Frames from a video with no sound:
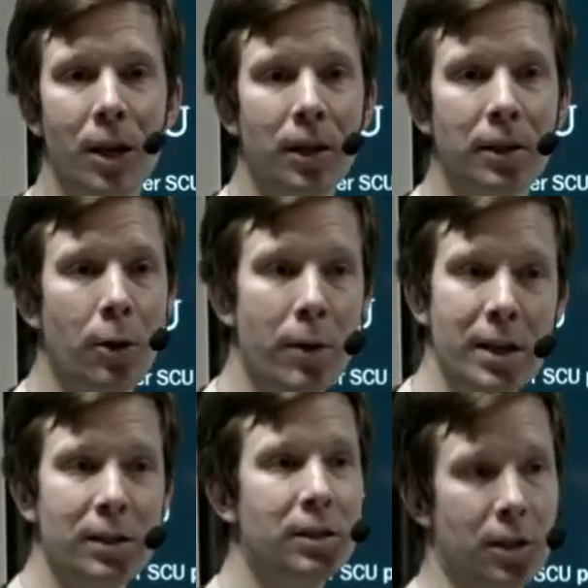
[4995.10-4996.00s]
There
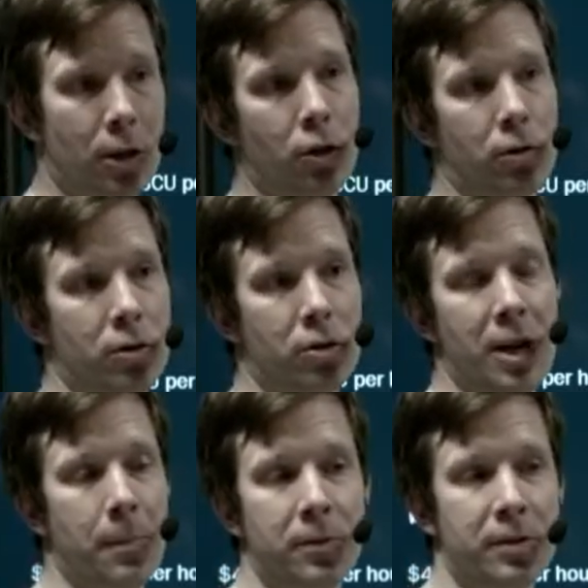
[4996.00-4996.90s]
is a
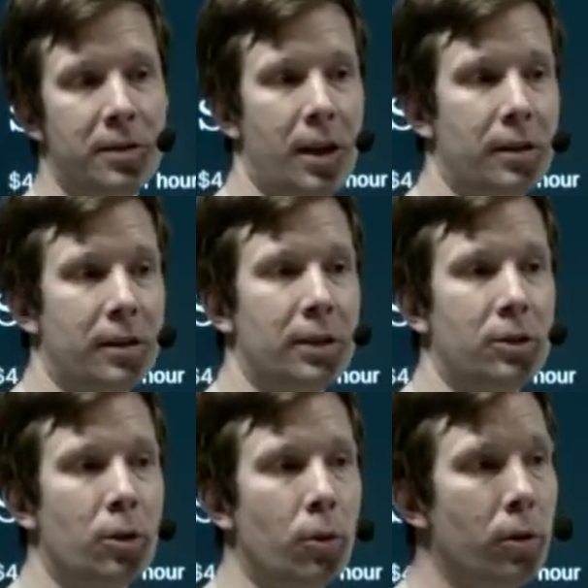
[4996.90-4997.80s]
concept saying that's
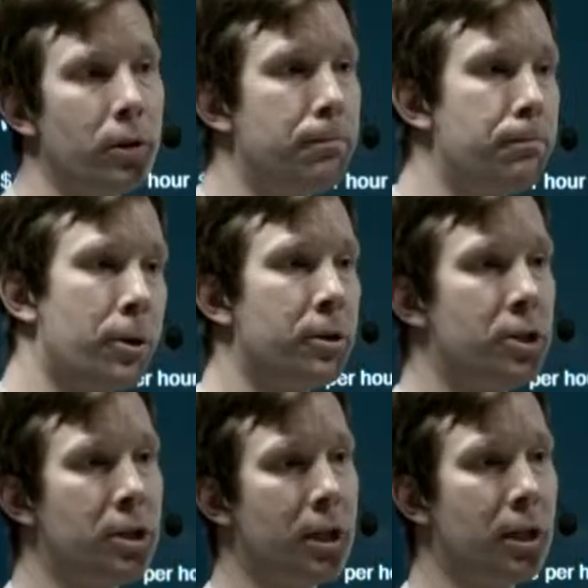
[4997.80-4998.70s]
called
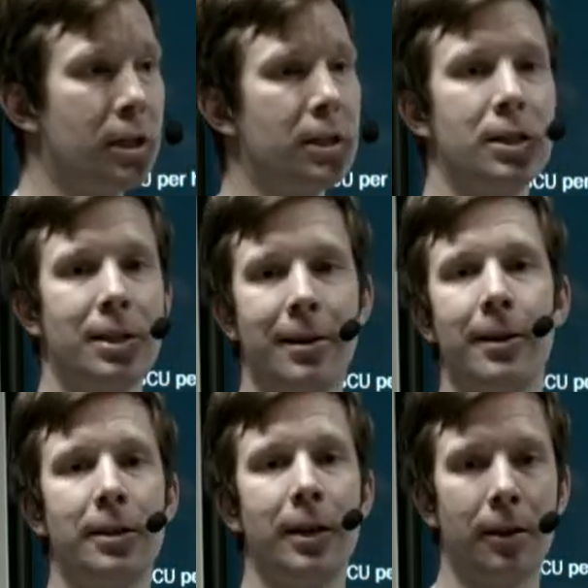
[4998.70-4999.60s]
bursting and
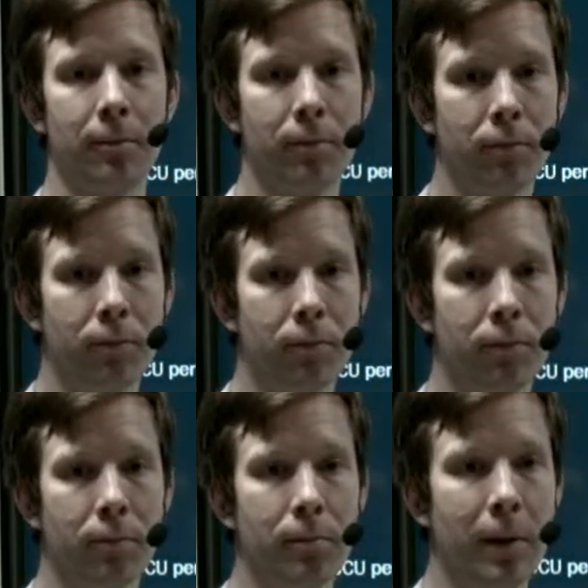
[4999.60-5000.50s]
sliding.
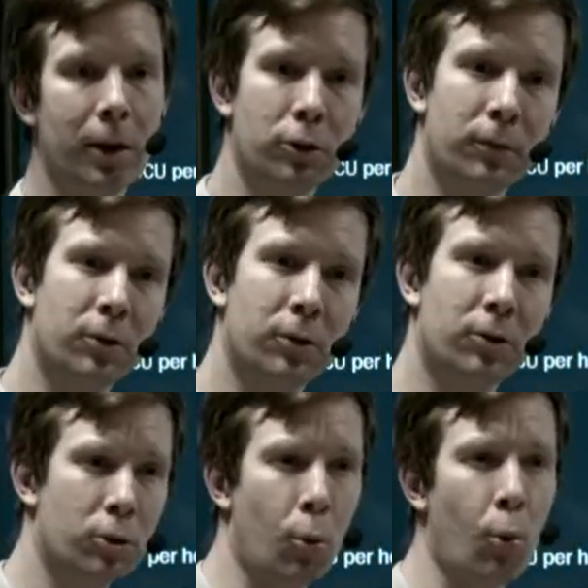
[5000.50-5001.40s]
Microsoft does not
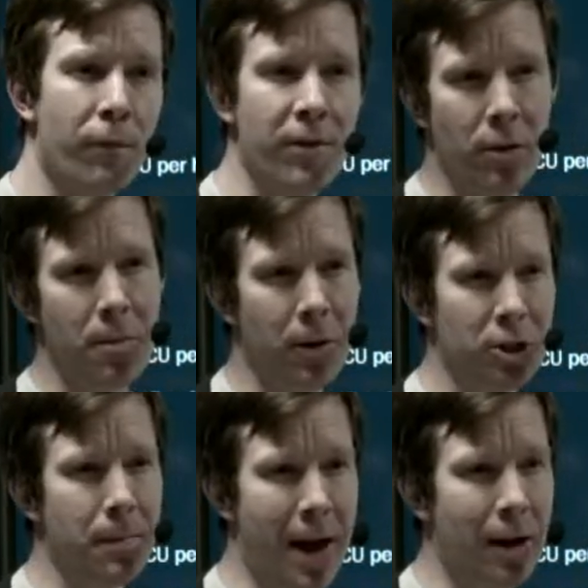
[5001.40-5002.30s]
talk very much
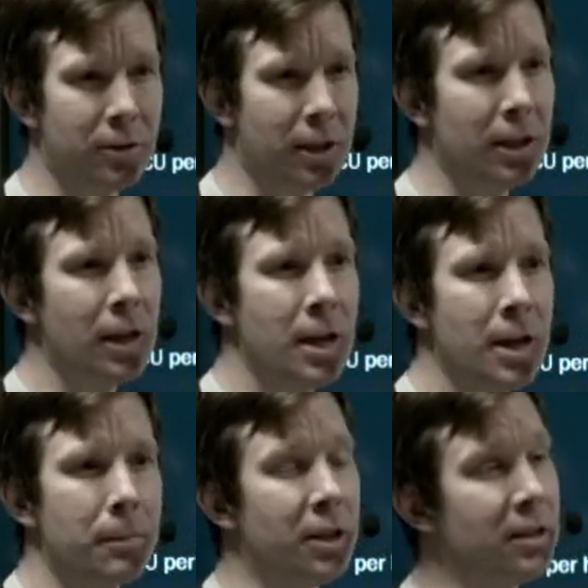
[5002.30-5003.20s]
about it,
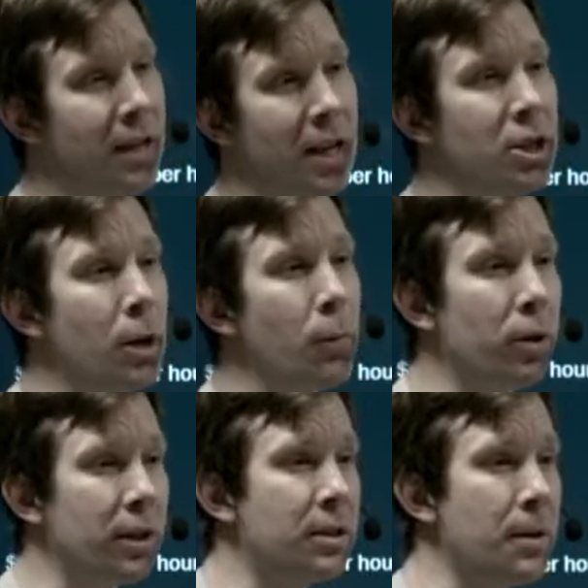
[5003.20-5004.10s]
but essentially what
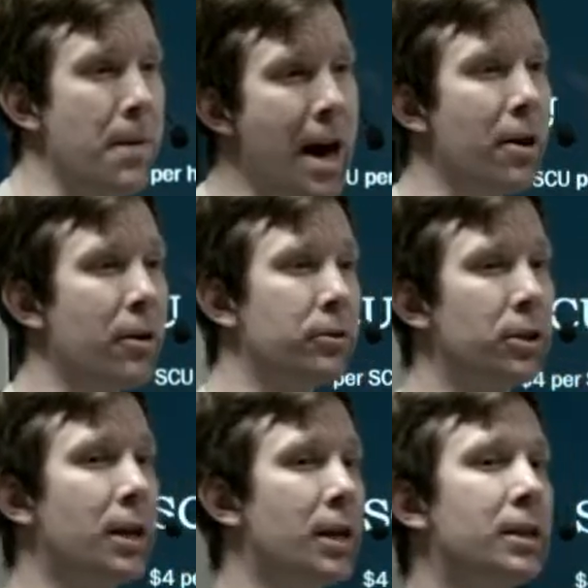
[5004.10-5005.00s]
it's about
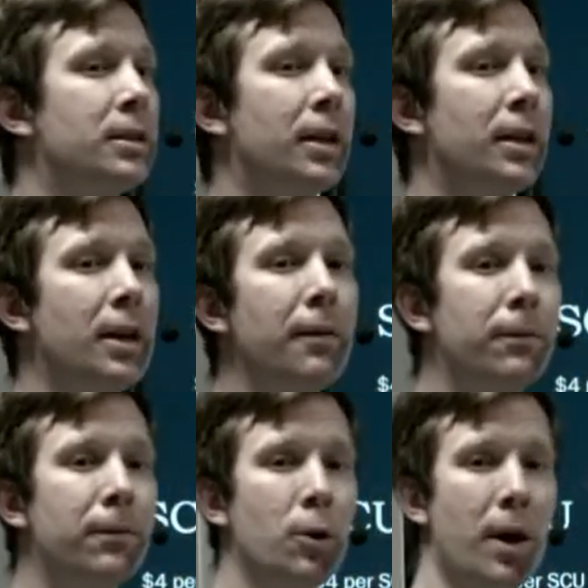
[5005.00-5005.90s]
is that
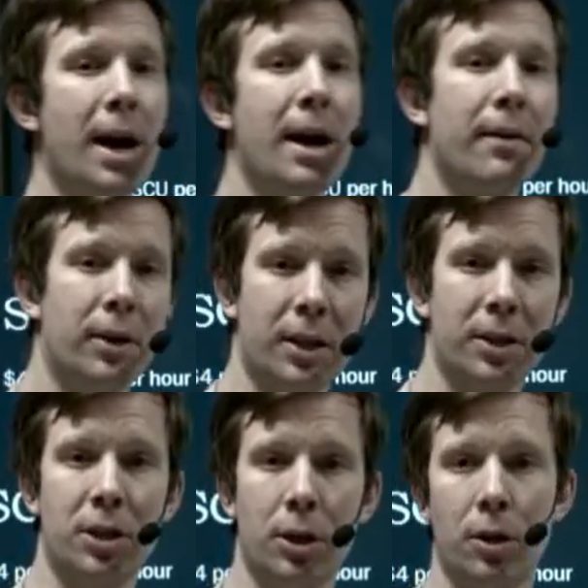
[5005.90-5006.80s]
if you have an
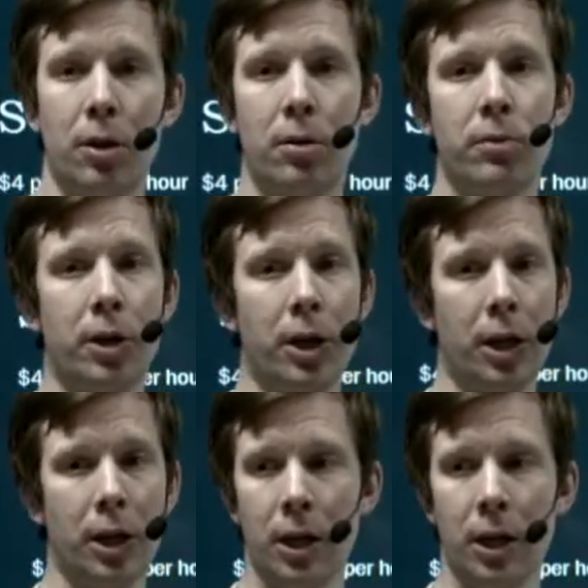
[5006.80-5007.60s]
SCU running